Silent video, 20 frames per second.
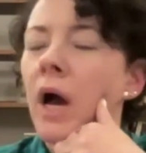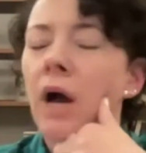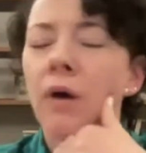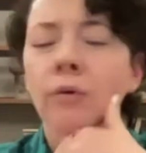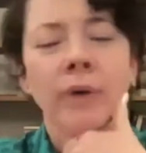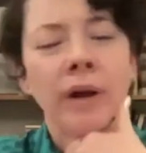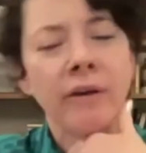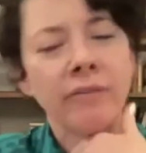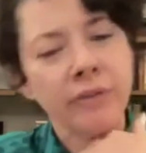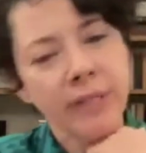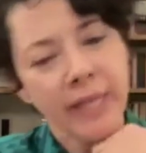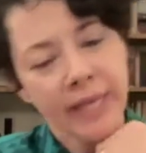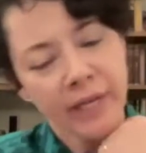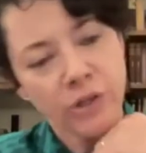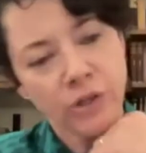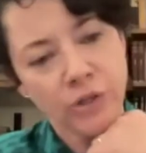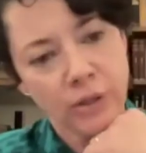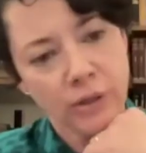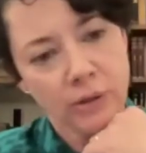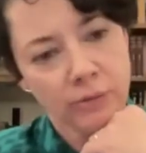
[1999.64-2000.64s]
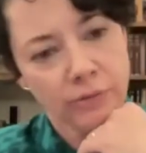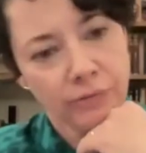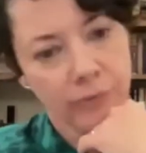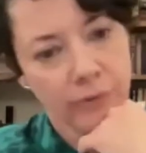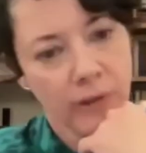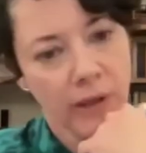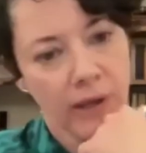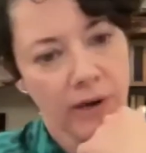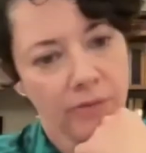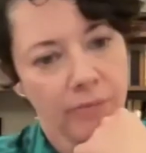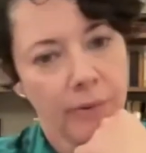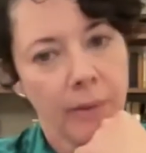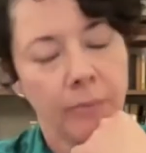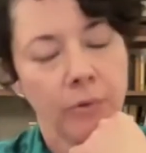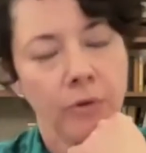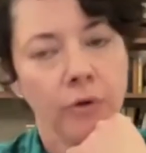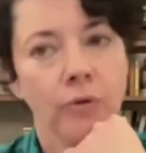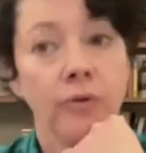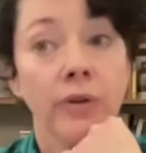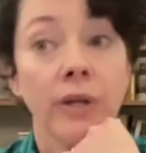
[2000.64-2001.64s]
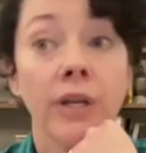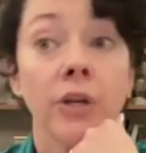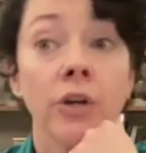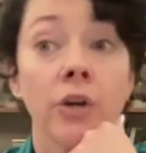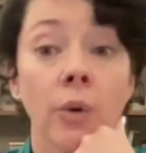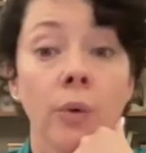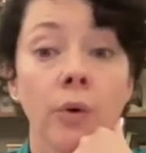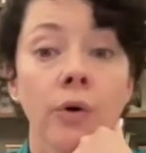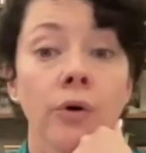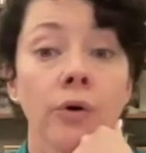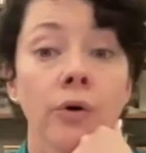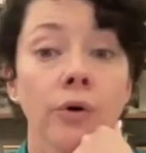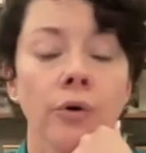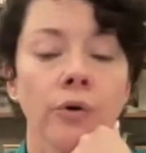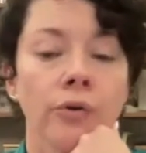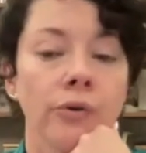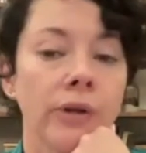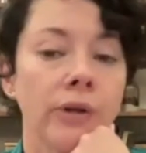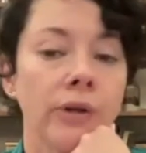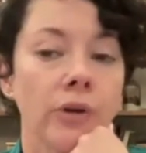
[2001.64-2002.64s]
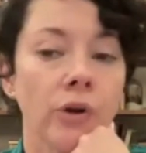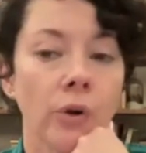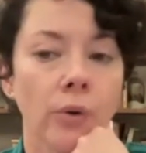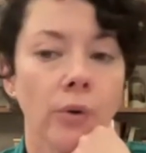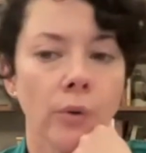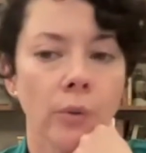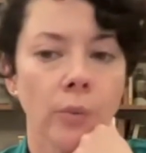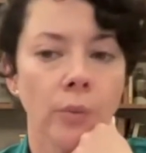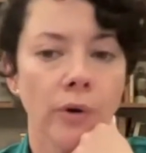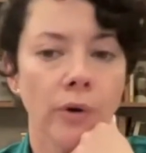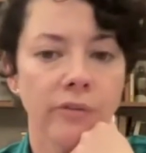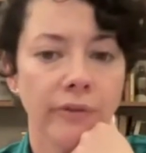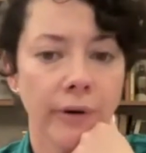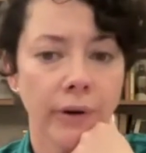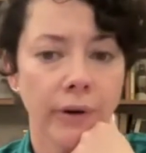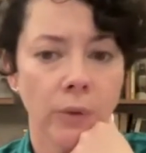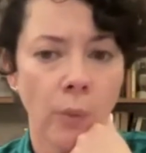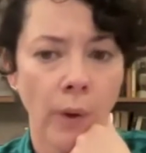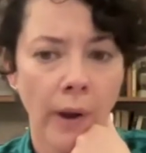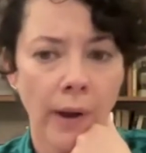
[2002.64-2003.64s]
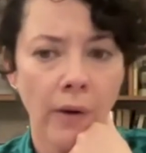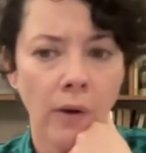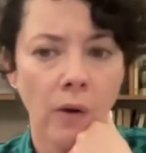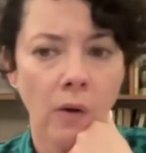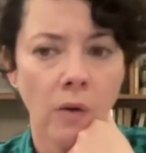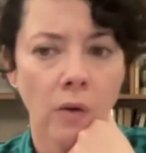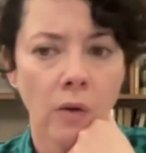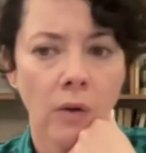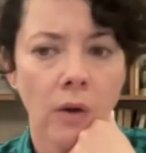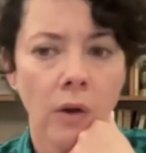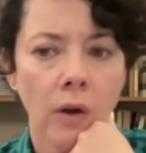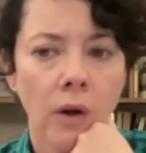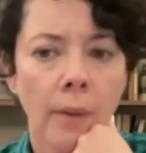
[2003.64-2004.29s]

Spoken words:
revelation for a lot of people who didn't know her or didn't know her work very well.